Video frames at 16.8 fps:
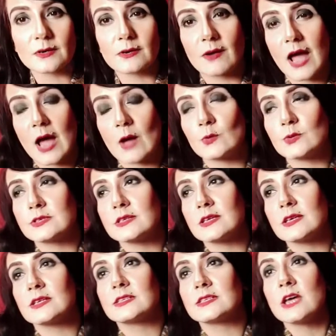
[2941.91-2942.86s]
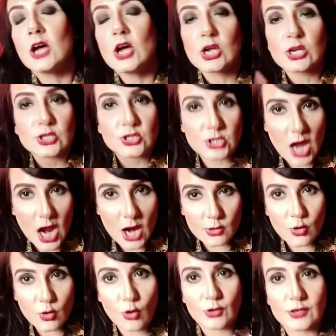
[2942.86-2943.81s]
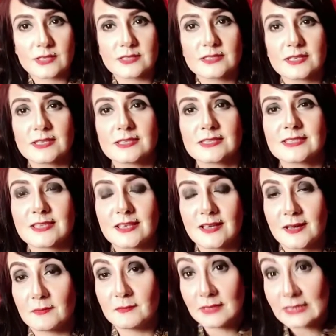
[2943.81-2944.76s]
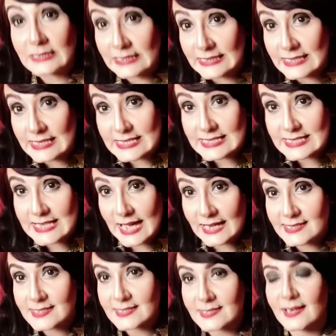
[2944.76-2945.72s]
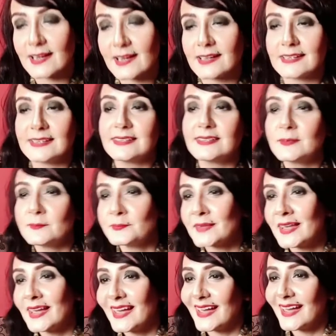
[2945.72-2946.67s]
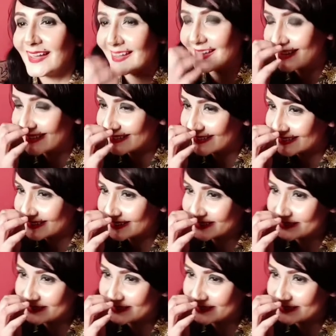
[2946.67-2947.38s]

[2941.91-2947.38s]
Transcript: around it. Charon is its leading satellite. And